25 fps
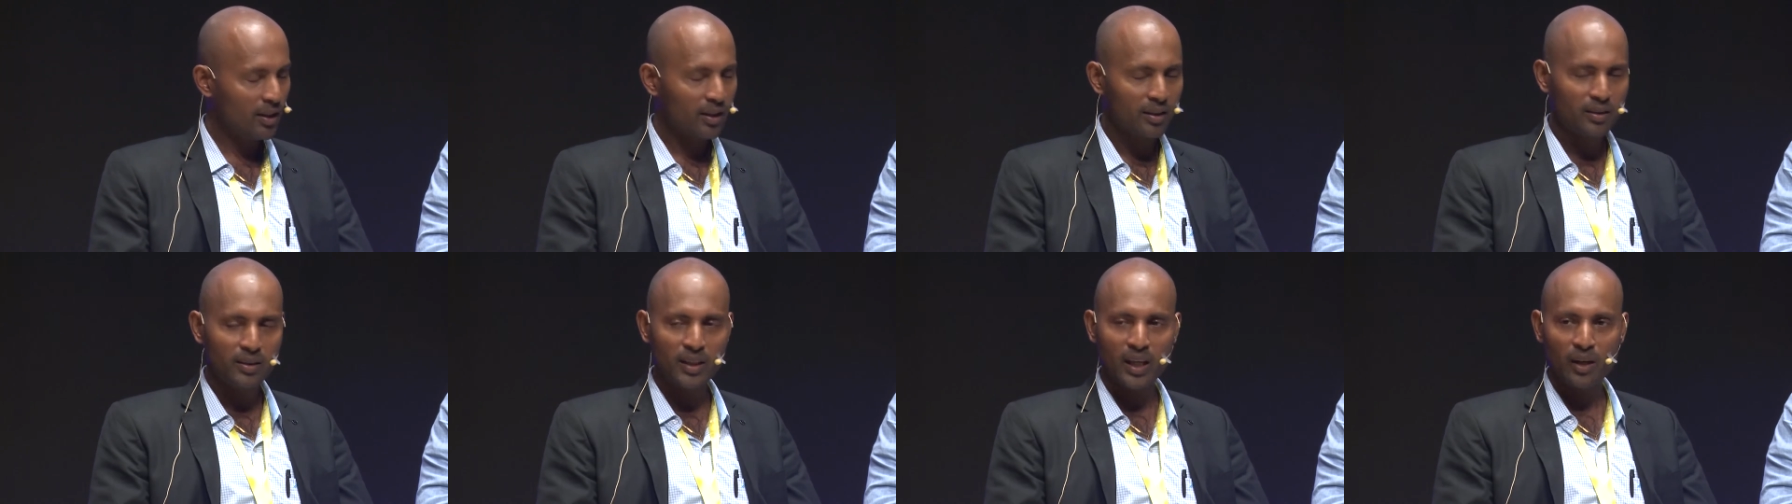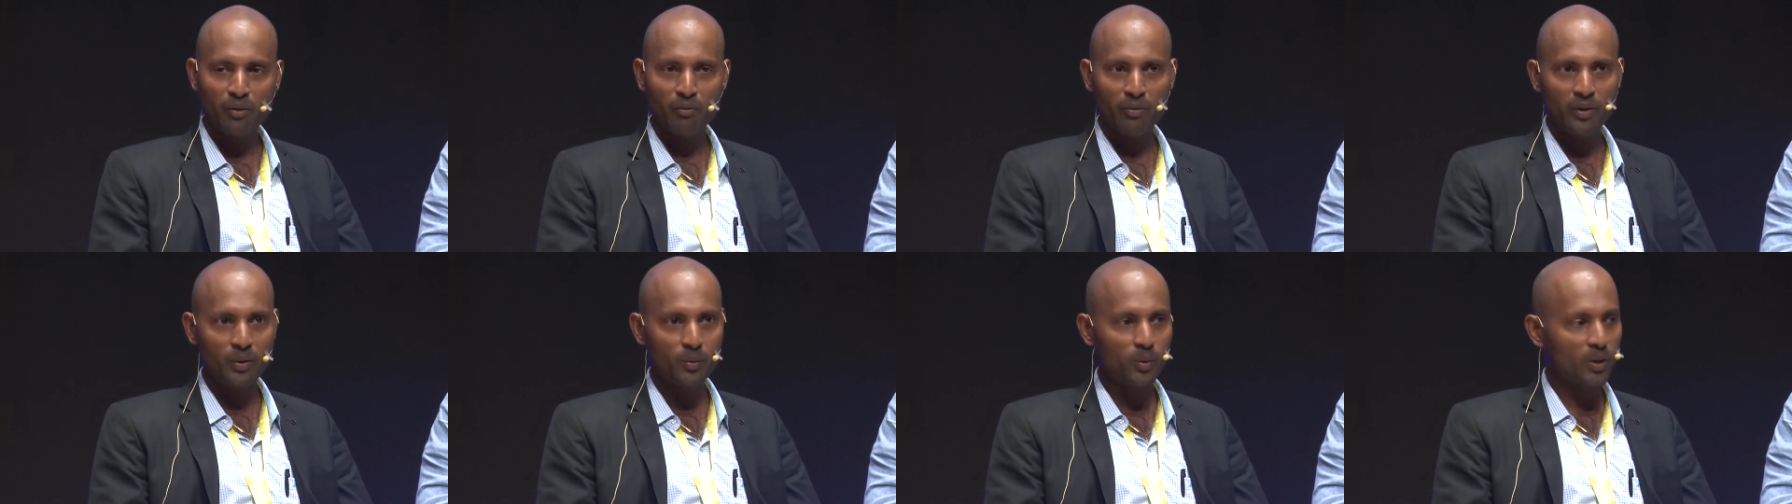Then
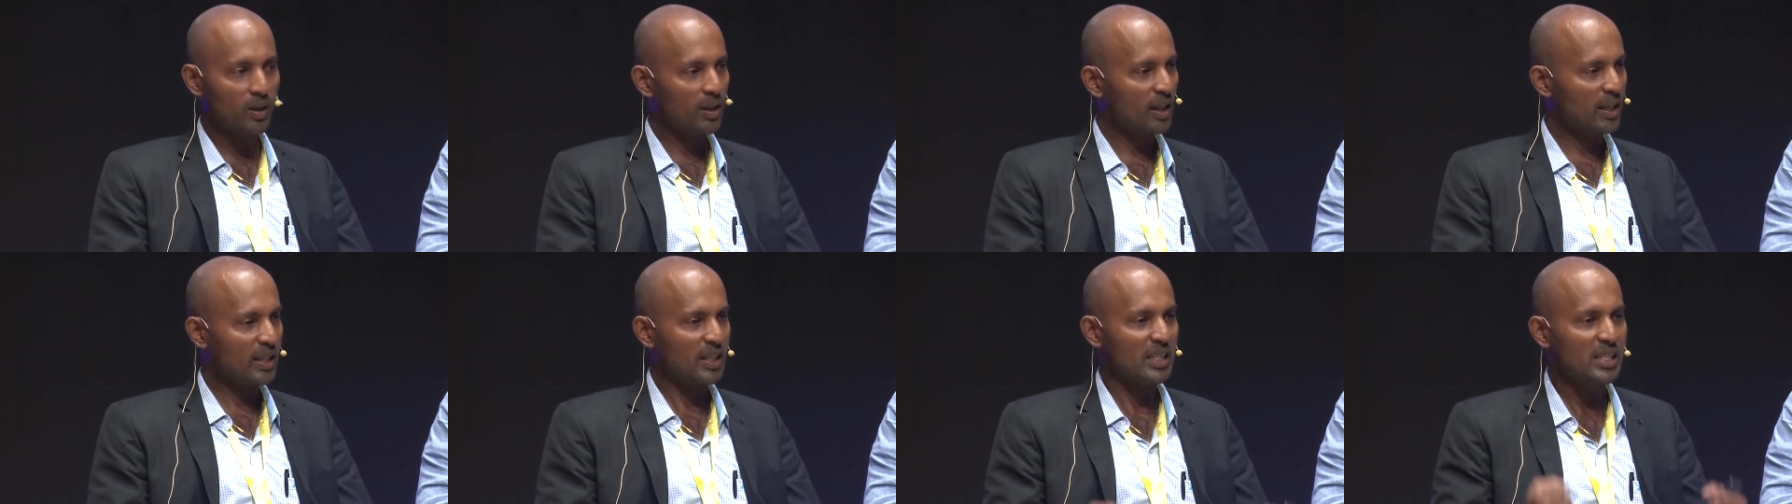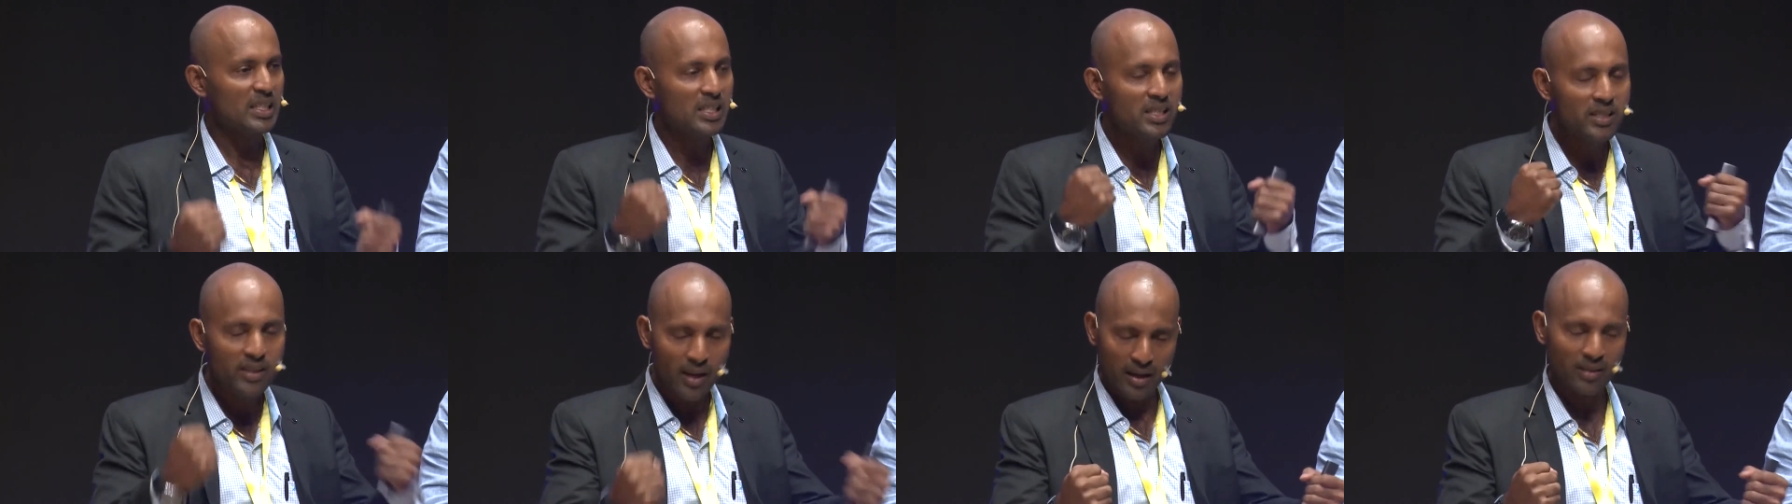we were like,
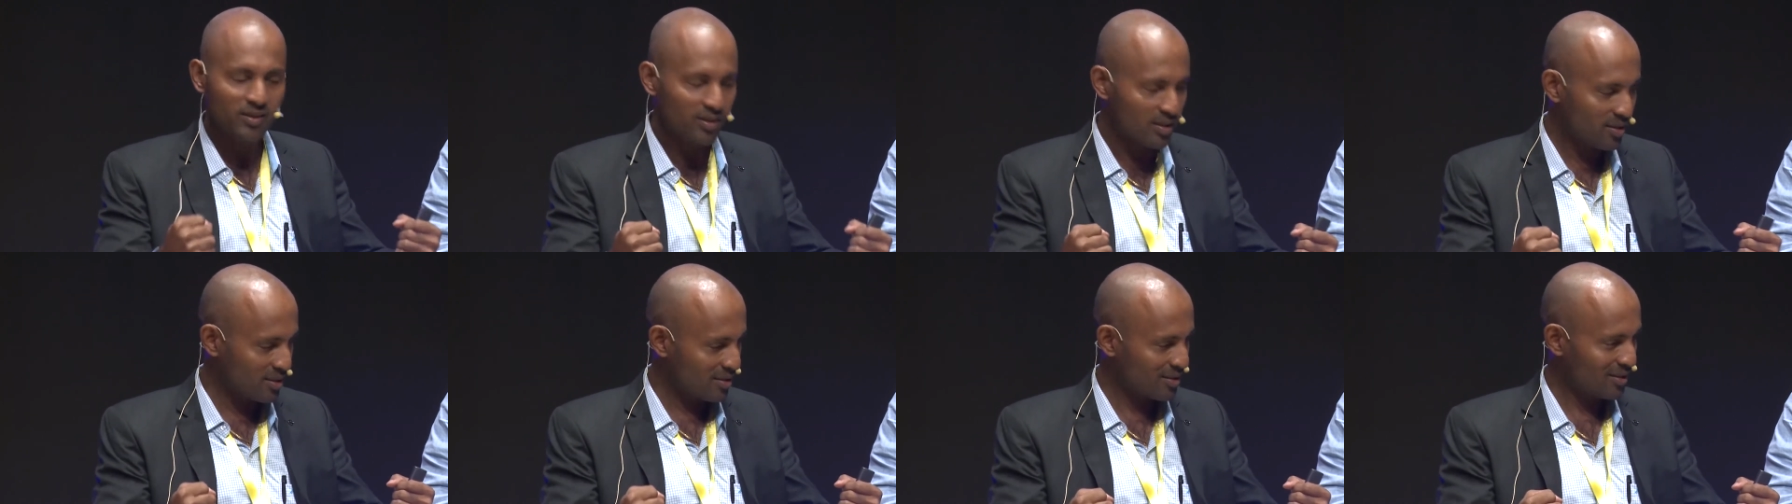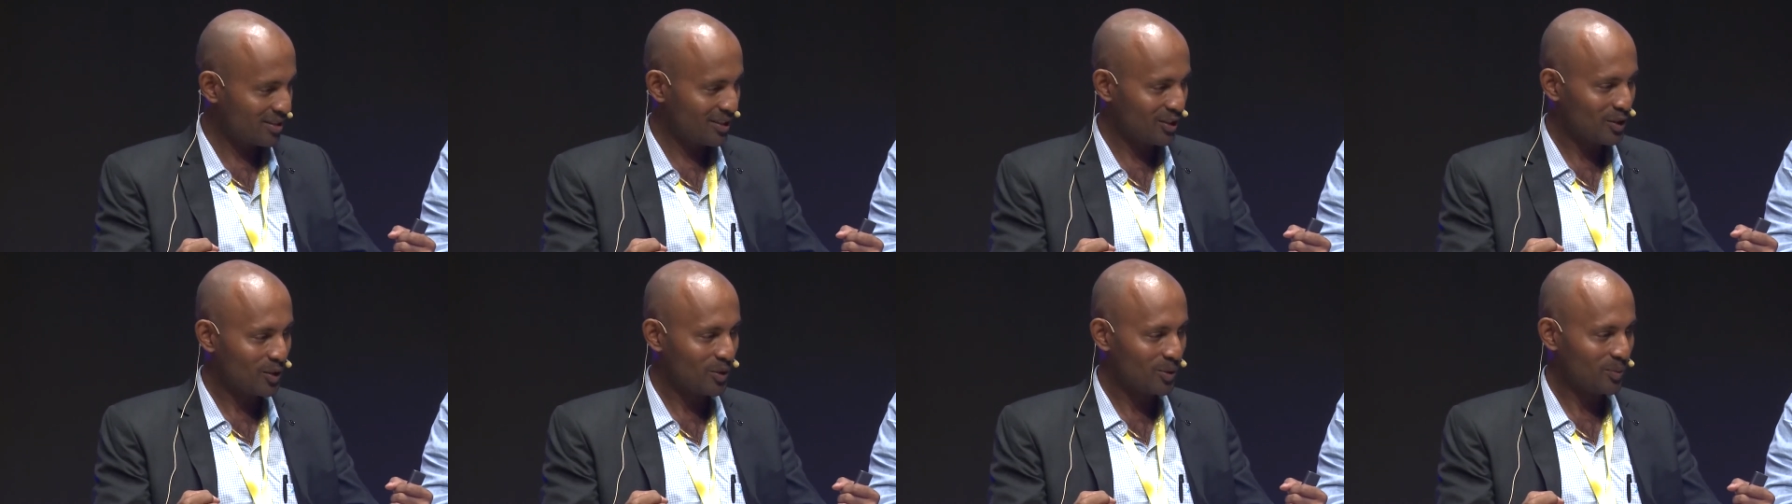yes,
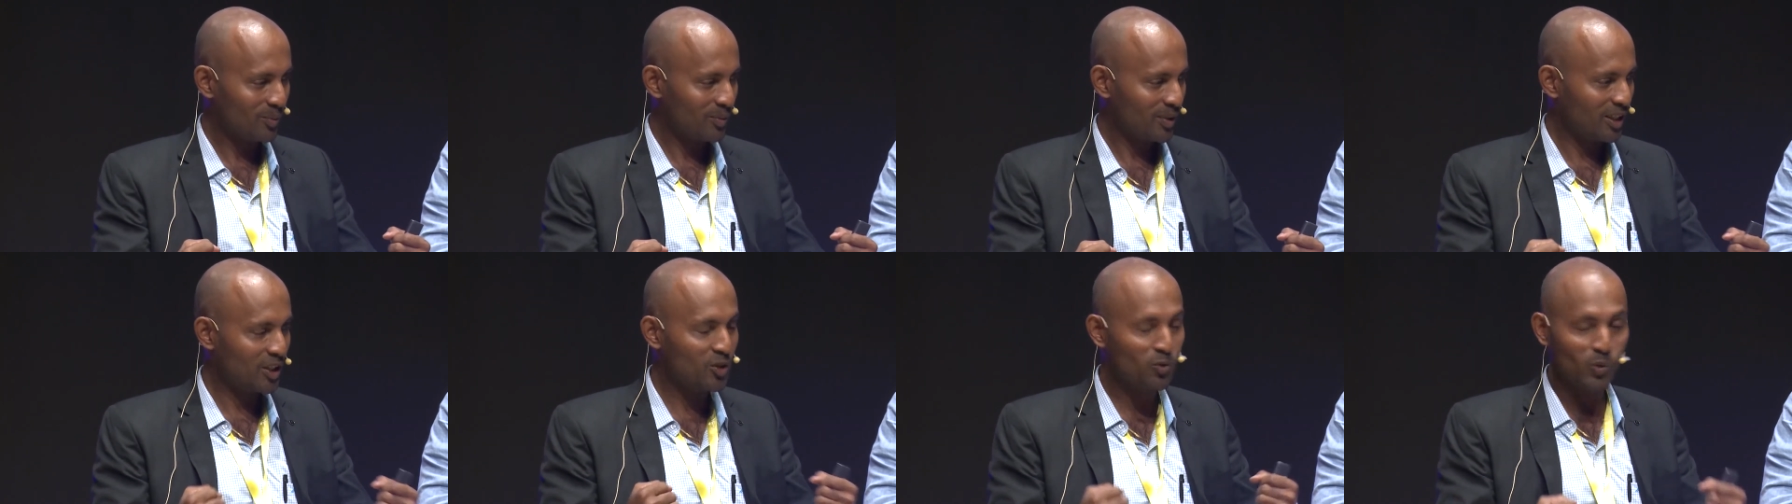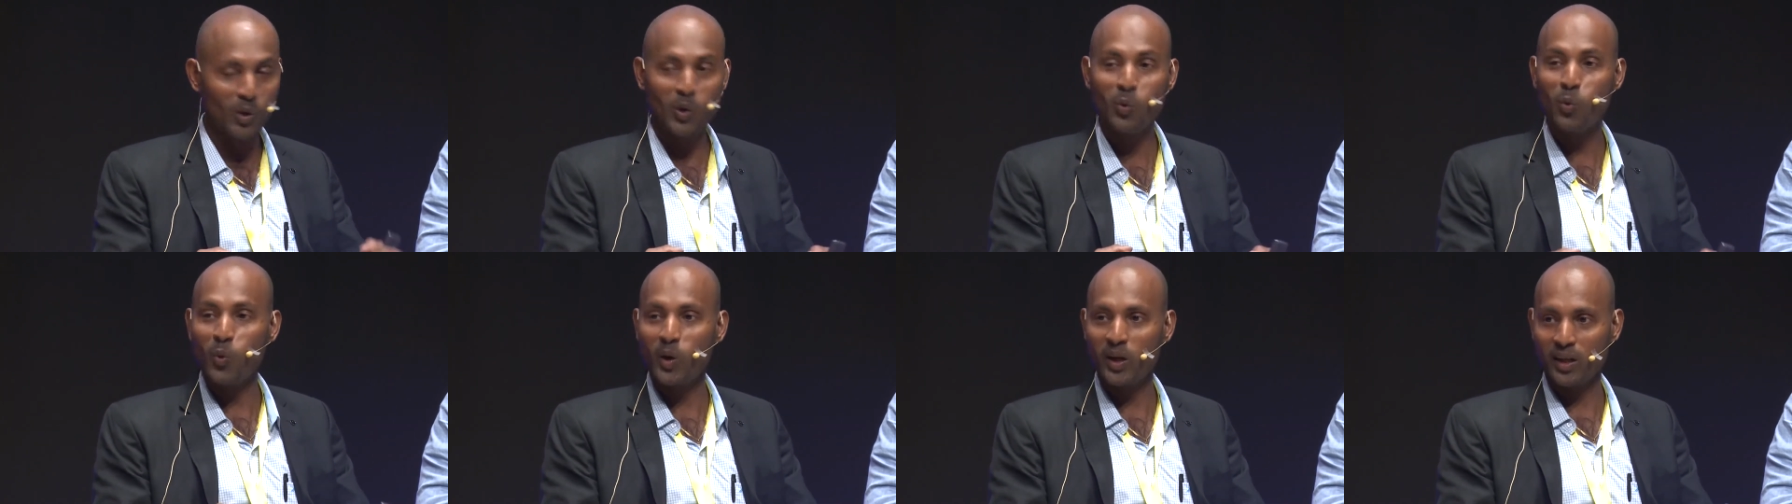it will
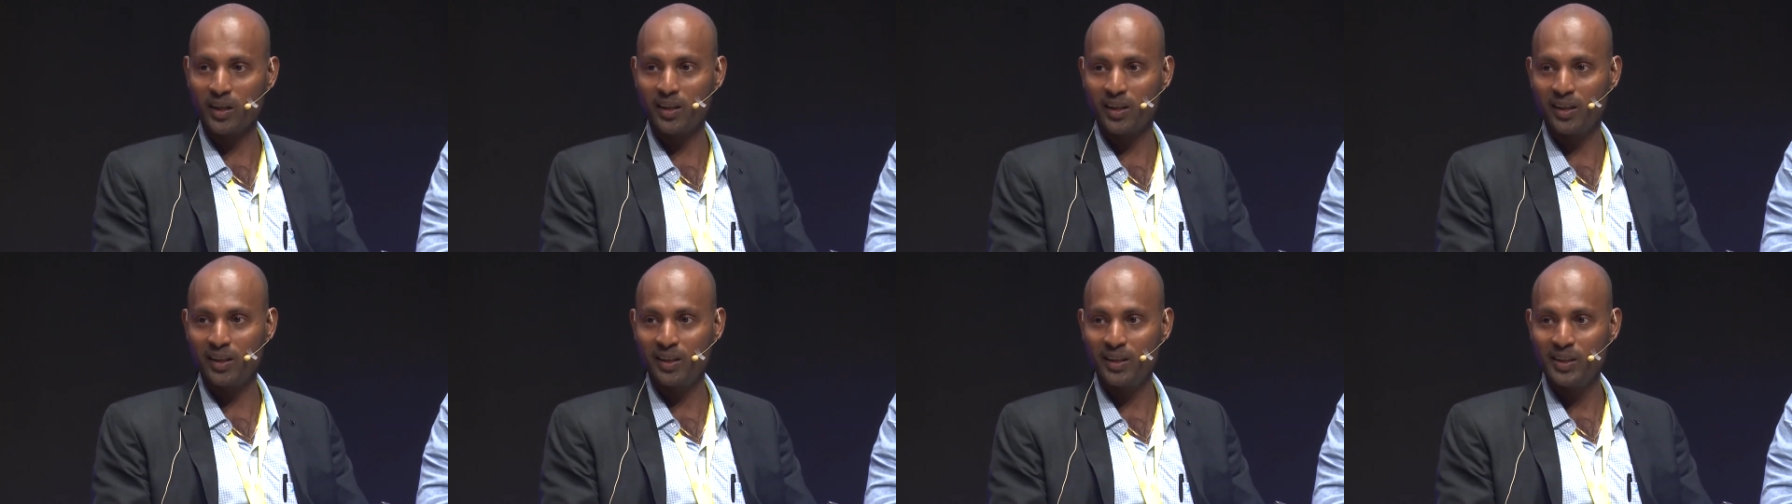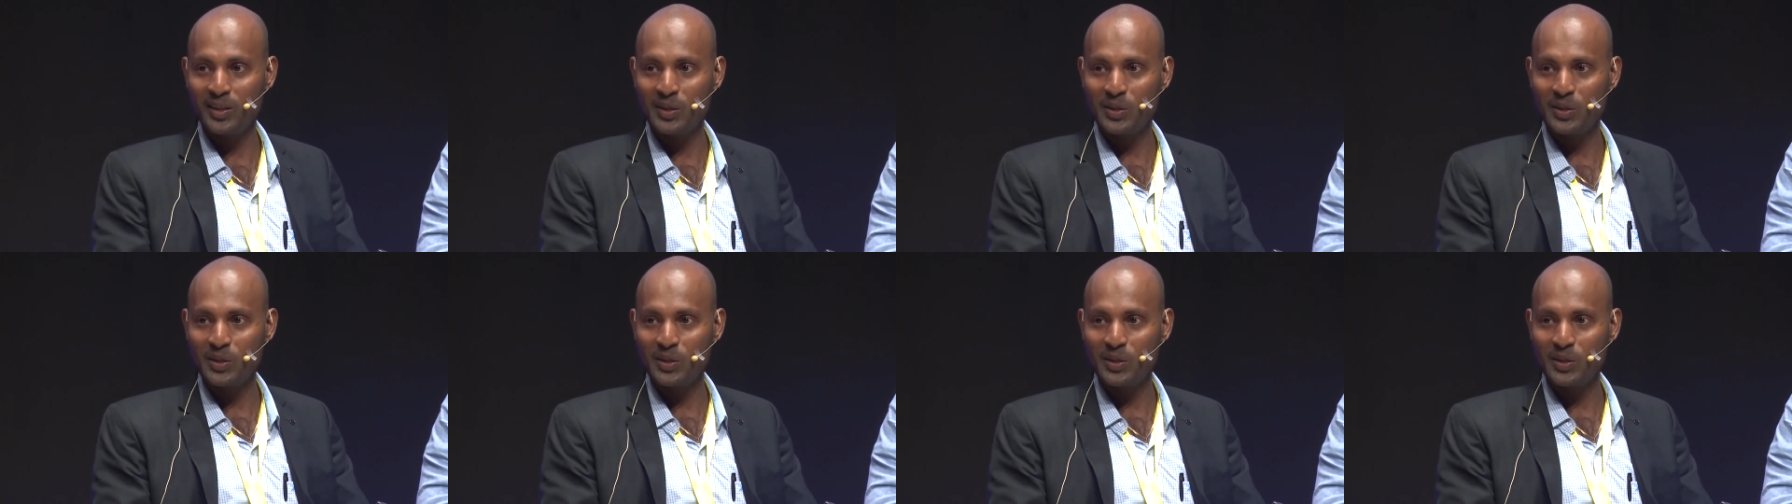work.